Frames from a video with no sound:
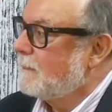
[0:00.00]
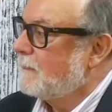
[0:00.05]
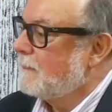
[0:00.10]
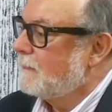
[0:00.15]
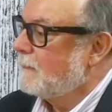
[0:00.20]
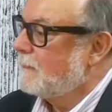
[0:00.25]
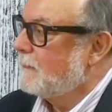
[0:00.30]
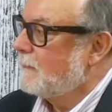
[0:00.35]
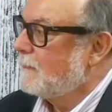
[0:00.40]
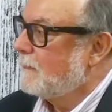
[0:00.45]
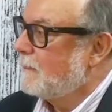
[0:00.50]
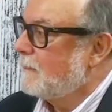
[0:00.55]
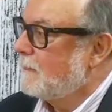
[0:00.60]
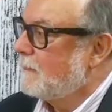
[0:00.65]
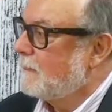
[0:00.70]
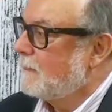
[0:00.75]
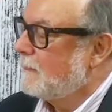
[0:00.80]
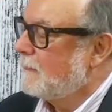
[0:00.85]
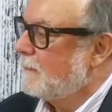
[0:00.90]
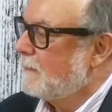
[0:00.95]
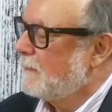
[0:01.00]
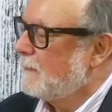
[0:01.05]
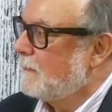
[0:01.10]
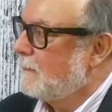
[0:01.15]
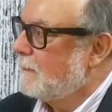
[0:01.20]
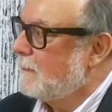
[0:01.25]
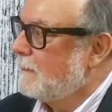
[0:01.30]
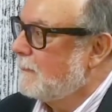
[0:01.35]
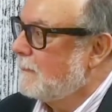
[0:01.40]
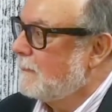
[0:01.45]

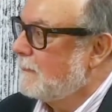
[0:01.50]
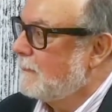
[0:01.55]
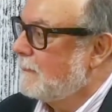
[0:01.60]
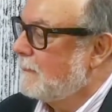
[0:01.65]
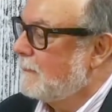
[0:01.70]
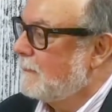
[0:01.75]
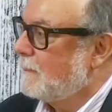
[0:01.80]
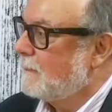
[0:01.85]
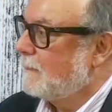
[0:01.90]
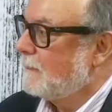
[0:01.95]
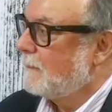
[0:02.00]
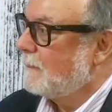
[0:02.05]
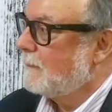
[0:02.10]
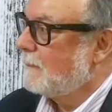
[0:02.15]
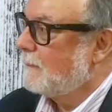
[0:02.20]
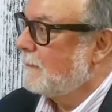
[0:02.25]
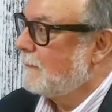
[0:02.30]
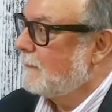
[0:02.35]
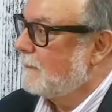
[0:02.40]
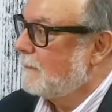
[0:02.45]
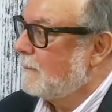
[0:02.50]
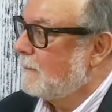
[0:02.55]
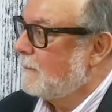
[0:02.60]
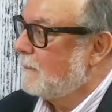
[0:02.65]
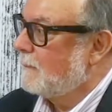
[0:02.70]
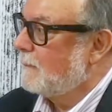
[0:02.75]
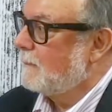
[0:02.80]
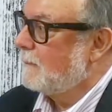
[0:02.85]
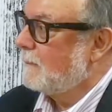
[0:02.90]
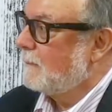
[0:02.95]

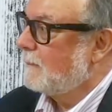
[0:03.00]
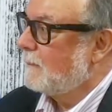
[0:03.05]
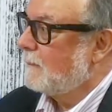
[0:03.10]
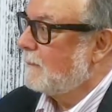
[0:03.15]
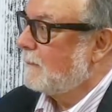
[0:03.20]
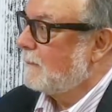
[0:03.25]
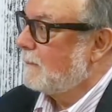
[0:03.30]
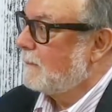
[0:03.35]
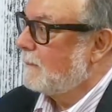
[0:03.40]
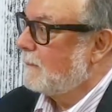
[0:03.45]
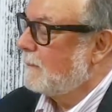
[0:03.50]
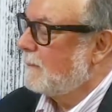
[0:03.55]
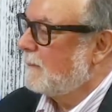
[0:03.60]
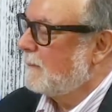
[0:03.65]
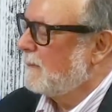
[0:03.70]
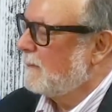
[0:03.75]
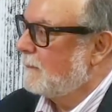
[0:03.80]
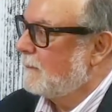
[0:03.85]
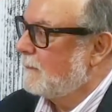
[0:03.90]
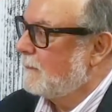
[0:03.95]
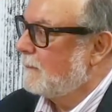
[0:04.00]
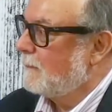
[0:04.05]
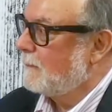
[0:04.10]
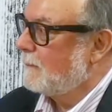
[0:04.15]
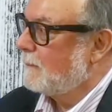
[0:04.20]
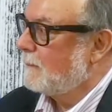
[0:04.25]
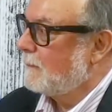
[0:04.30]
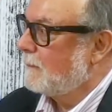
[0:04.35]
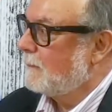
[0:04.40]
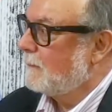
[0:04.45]

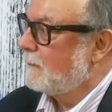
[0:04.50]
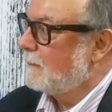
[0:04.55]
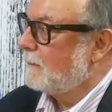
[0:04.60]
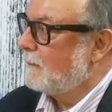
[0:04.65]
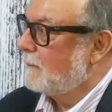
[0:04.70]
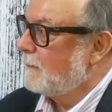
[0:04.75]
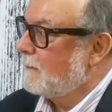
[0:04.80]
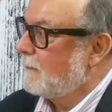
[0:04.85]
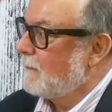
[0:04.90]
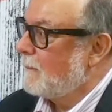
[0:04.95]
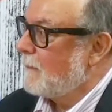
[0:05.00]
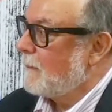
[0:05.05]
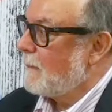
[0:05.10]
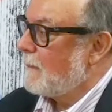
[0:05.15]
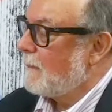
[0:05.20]
(not speaking)